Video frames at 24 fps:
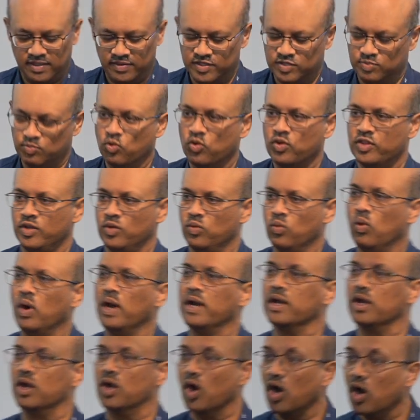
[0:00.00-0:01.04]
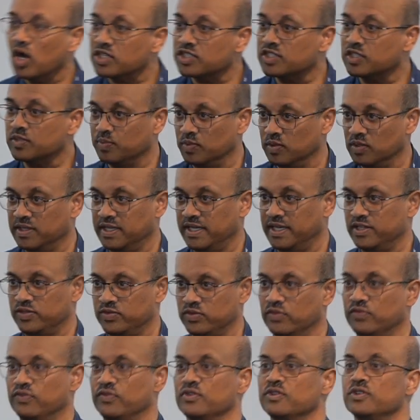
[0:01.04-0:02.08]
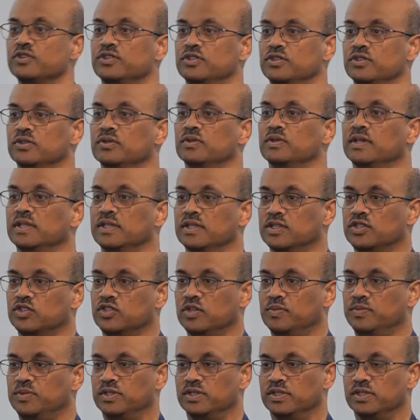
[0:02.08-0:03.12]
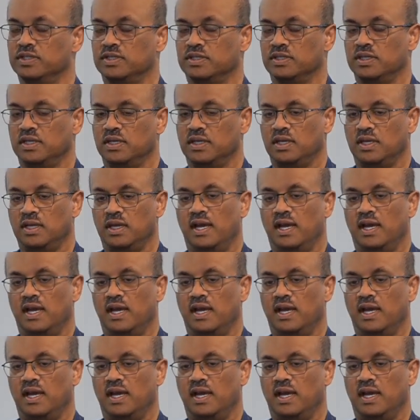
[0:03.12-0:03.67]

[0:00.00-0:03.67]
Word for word: there is more than one gospel that is referred to in the scriptures.